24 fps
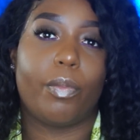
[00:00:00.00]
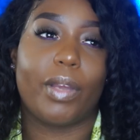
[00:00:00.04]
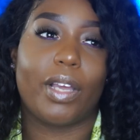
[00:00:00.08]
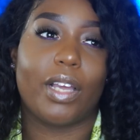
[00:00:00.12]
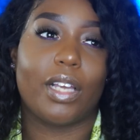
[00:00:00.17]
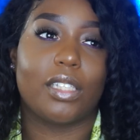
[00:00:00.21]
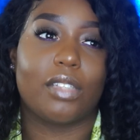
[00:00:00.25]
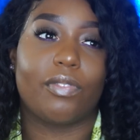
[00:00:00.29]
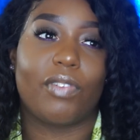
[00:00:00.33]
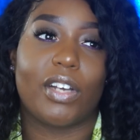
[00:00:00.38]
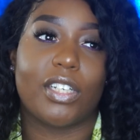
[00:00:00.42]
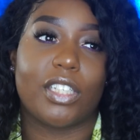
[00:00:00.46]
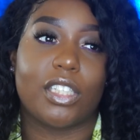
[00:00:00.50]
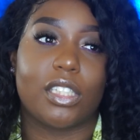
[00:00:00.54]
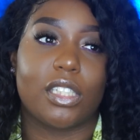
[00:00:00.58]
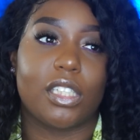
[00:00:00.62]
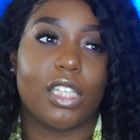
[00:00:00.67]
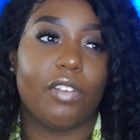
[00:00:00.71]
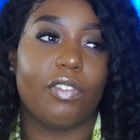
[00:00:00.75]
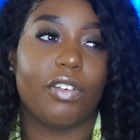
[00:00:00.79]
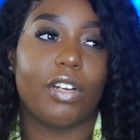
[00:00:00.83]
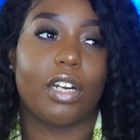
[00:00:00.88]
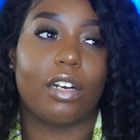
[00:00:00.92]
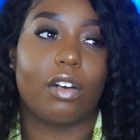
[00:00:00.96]
Because if I just
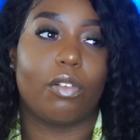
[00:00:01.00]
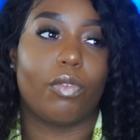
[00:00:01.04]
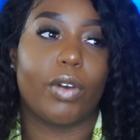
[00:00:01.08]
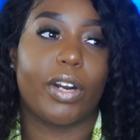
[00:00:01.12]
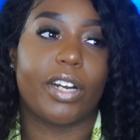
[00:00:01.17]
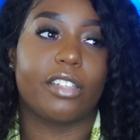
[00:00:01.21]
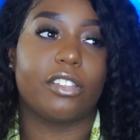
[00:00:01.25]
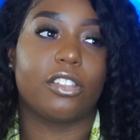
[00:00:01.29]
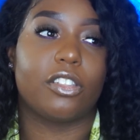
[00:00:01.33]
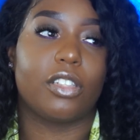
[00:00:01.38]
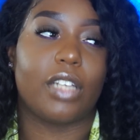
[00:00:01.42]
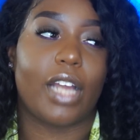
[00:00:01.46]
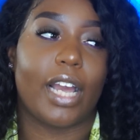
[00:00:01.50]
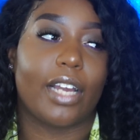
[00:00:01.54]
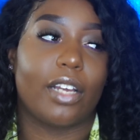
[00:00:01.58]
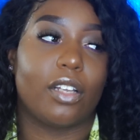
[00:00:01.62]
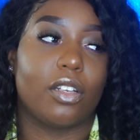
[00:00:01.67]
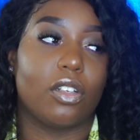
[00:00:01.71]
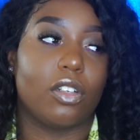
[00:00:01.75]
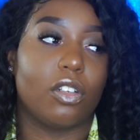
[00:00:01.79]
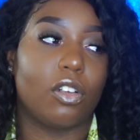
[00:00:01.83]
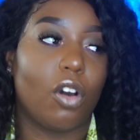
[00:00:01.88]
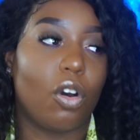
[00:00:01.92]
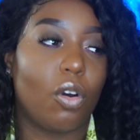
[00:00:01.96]
leave it at a regular like
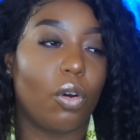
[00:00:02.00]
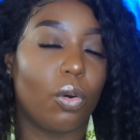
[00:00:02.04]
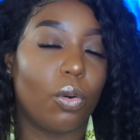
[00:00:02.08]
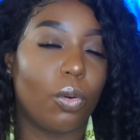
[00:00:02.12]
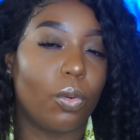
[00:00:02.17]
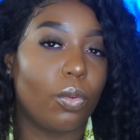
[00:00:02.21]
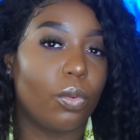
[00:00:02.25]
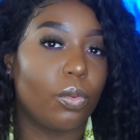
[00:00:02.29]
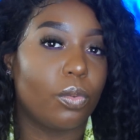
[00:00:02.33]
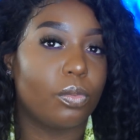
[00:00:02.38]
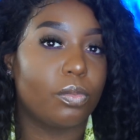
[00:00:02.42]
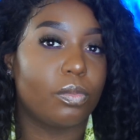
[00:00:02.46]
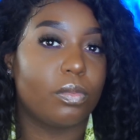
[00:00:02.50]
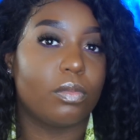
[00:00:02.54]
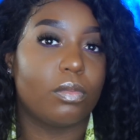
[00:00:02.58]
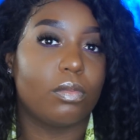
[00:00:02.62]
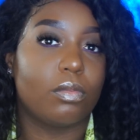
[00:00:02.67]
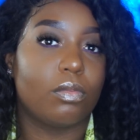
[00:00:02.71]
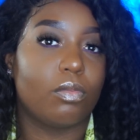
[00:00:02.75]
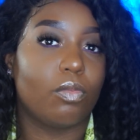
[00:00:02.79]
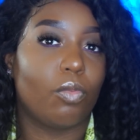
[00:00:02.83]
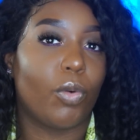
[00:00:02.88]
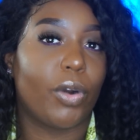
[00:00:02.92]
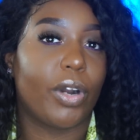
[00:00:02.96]
low
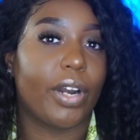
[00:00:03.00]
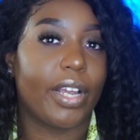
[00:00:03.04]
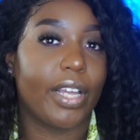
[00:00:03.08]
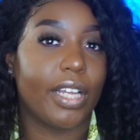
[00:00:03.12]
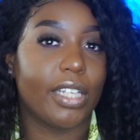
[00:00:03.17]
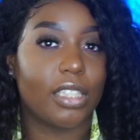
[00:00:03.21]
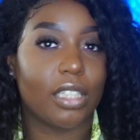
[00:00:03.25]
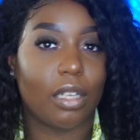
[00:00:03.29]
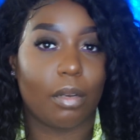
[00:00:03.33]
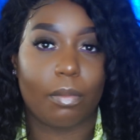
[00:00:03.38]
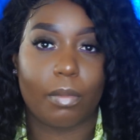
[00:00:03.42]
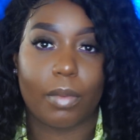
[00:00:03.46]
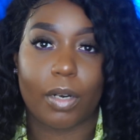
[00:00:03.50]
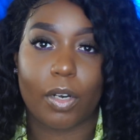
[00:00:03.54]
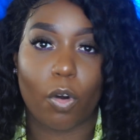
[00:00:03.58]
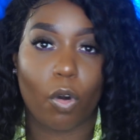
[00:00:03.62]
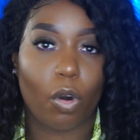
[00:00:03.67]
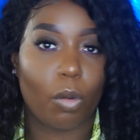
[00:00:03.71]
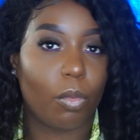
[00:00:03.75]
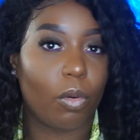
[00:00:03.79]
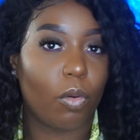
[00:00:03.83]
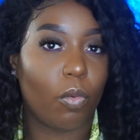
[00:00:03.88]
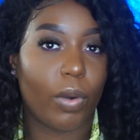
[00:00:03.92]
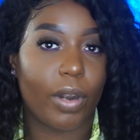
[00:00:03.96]
where it hits on my
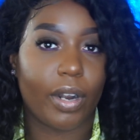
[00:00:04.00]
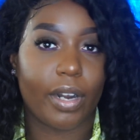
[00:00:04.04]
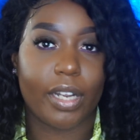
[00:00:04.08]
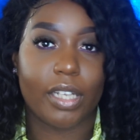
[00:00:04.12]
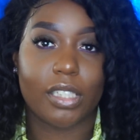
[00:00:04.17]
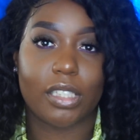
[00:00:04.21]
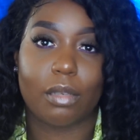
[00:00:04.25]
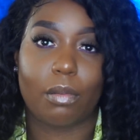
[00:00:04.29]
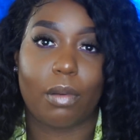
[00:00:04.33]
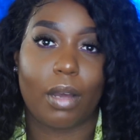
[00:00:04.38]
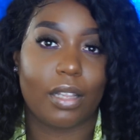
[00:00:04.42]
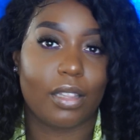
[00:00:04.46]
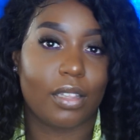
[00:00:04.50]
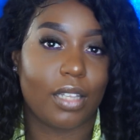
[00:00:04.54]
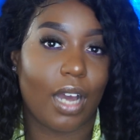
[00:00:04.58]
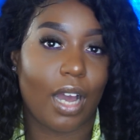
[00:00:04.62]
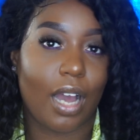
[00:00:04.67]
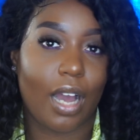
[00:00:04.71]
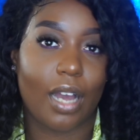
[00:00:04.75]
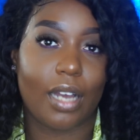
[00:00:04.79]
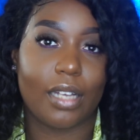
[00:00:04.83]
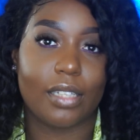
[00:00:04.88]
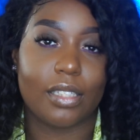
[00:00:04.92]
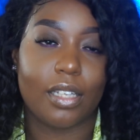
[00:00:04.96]
normal, where it hits on my
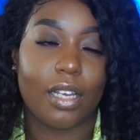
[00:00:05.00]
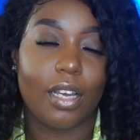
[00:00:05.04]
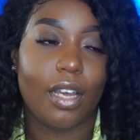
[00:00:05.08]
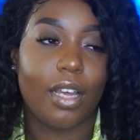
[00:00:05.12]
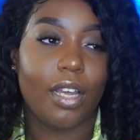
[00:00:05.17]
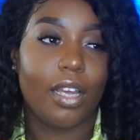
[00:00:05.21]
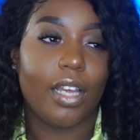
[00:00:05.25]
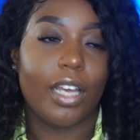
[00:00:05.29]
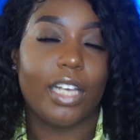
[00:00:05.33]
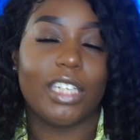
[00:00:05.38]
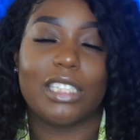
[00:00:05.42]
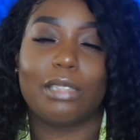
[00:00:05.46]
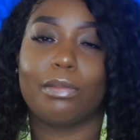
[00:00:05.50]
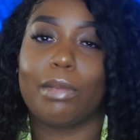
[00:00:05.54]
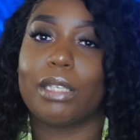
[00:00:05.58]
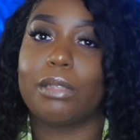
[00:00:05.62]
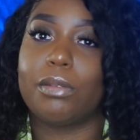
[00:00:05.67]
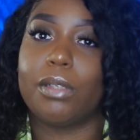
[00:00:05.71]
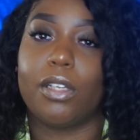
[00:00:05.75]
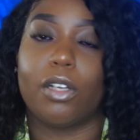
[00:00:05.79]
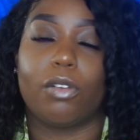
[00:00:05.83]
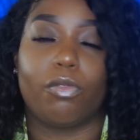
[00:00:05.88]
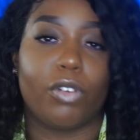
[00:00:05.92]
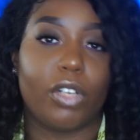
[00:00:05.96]
thighs, it just makes
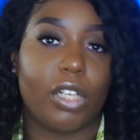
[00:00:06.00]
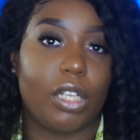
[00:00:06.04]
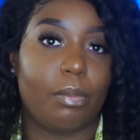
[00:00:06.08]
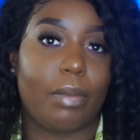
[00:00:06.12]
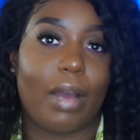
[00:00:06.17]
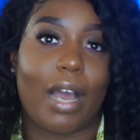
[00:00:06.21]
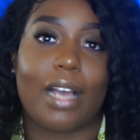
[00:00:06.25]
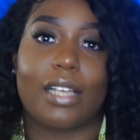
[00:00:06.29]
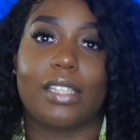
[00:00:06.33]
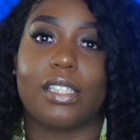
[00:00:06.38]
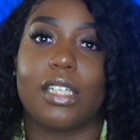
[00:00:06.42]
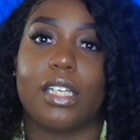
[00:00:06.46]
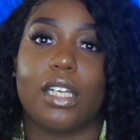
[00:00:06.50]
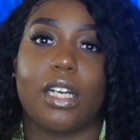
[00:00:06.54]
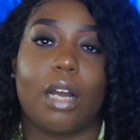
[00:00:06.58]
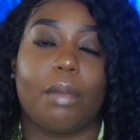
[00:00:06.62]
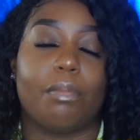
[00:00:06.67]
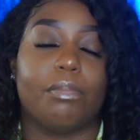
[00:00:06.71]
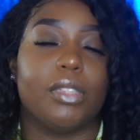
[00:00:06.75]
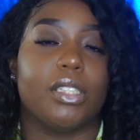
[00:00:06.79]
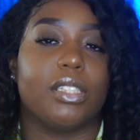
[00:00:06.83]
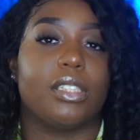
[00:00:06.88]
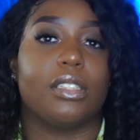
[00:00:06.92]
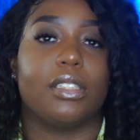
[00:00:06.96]
me look really boxy, and
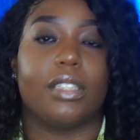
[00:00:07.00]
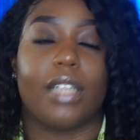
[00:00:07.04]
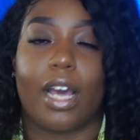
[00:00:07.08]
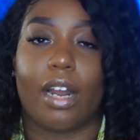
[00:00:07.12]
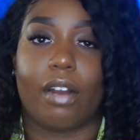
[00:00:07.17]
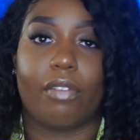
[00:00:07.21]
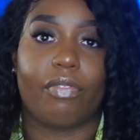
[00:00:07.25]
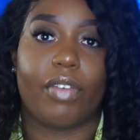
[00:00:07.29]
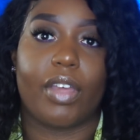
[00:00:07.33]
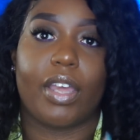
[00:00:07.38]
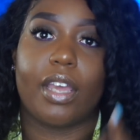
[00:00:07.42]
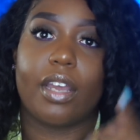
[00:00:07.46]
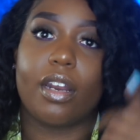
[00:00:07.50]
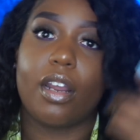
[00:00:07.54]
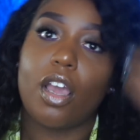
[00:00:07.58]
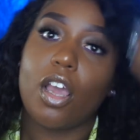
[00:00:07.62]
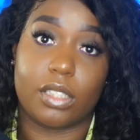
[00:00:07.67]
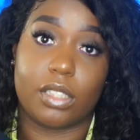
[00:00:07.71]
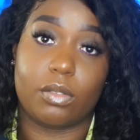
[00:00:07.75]
I'm just not a fan.